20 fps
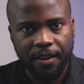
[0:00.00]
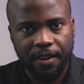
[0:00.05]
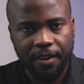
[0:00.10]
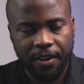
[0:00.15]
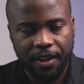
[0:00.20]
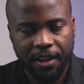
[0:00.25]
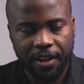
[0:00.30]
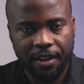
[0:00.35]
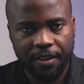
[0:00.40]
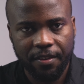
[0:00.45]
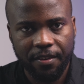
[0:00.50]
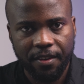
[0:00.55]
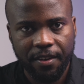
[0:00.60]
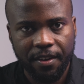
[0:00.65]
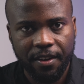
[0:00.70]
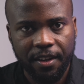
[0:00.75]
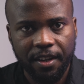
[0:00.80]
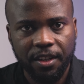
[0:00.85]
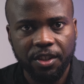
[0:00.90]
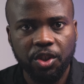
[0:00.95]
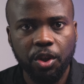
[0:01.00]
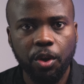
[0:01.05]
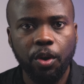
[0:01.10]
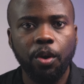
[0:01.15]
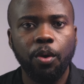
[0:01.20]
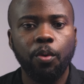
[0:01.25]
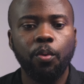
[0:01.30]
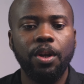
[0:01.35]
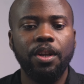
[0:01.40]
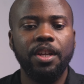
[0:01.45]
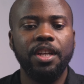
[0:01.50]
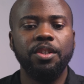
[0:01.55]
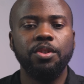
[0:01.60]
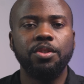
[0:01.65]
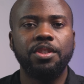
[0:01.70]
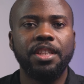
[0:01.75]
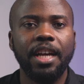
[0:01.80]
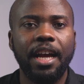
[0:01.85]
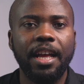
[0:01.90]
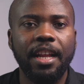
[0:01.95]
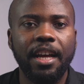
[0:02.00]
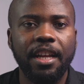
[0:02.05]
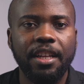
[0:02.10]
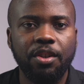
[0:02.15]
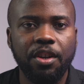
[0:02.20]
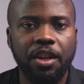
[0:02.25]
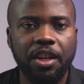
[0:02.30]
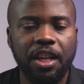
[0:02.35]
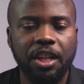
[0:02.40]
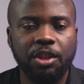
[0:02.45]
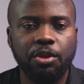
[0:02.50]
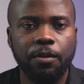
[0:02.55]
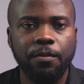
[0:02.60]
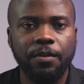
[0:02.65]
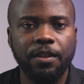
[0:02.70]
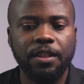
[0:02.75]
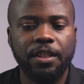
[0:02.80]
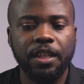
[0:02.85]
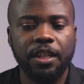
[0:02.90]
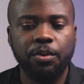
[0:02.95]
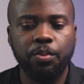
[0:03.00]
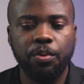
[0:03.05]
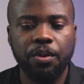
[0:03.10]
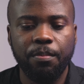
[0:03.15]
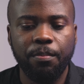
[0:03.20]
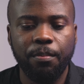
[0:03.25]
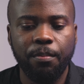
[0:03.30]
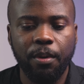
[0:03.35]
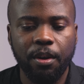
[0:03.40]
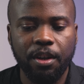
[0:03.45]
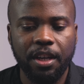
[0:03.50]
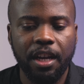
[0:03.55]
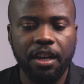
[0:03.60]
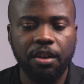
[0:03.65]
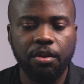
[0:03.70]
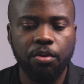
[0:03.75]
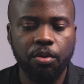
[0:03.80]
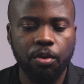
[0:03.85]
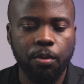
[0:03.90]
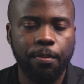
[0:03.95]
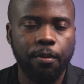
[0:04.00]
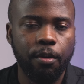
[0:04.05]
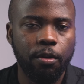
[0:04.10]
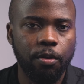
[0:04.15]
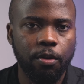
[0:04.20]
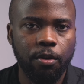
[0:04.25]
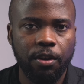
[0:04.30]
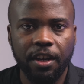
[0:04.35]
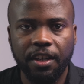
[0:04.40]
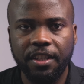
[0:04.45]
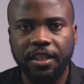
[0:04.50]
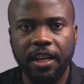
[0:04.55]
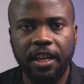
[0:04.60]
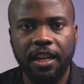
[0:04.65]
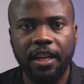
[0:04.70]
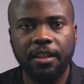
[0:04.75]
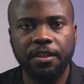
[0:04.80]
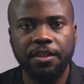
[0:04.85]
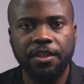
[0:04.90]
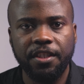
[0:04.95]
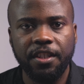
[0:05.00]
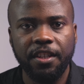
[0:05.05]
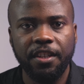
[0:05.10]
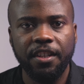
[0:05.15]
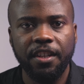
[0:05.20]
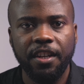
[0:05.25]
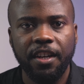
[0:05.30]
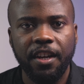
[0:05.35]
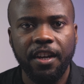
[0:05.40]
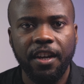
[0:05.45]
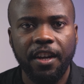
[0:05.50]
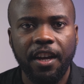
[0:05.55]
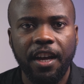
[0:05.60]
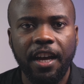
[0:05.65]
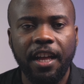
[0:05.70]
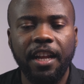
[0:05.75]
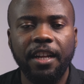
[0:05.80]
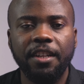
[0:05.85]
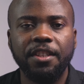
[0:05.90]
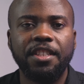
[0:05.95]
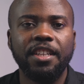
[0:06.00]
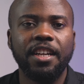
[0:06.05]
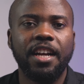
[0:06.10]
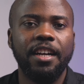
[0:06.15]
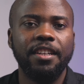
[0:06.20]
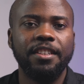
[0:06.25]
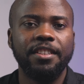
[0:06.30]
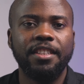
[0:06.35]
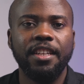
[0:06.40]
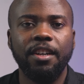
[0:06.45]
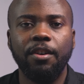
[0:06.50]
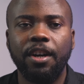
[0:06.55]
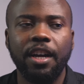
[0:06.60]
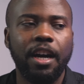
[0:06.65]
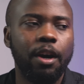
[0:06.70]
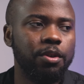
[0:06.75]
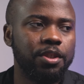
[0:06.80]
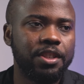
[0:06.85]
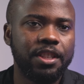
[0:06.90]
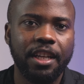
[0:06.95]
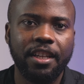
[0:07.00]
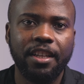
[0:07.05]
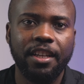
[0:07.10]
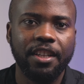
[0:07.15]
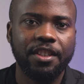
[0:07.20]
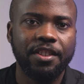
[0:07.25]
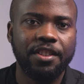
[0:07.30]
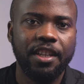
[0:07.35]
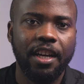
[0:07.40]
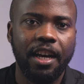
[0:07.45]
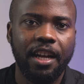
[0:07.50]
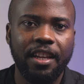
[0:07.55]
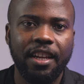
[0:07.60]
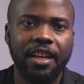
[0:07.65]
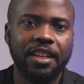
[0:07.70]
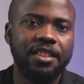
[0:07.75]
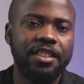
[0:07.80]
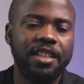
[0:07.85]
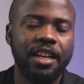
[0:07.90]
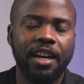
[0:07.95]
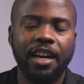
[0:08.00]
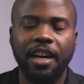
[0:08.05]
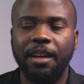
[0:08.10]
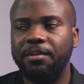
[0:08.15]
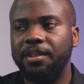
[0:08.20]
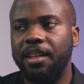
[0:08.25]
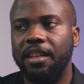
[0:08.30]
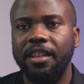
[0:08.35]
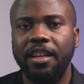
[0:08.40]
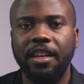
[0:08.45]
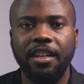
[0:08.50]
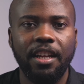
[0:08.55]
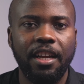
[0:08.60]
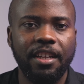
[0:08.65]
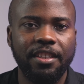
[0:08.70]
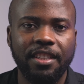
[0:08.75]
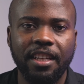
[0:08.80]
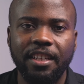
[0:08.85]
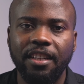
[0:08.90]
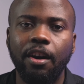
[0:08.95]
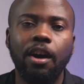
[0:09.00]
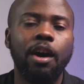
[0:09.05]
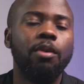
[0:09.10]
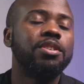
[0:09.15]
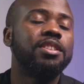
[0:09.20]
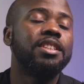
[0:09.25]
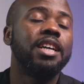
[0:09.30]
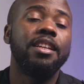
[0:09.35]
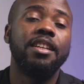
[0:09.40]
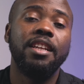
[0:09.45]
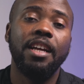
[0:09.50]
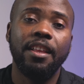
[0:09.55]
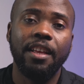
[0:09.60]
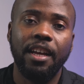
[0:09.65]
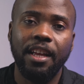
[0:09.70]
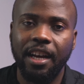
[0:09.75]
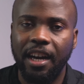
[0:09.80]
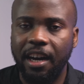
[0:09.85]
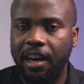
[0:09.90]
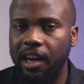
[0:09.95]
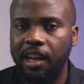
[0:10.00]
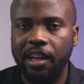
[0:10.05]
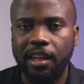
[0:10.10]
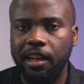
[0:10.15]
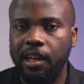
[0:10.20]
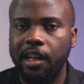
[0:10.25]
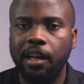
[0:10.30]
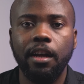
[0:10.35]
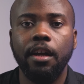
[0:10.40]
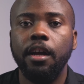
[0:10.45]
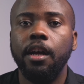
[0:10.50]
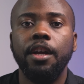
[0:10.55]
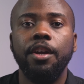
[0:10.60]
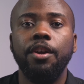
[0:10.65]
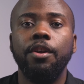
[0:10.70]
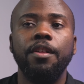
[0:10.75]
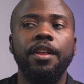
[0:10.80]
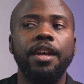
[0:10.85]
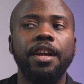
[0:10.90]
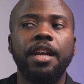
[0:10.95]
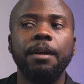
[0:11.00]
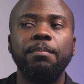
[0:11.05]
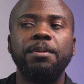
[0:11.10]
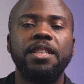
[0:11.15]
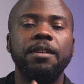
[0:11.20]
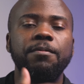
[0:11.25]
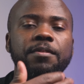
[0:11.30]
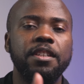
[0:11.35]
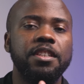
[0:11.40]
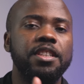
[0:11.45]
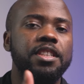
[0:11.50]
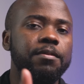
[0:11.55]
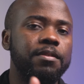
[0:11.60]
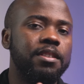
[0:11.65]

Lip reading: You get it? So when he signed a letter of intent with Modern Group or Connect LLC, LLC can say, okay, I will start next year. And next year comes and then I say, oh, I will start the other year. And, they keep shifting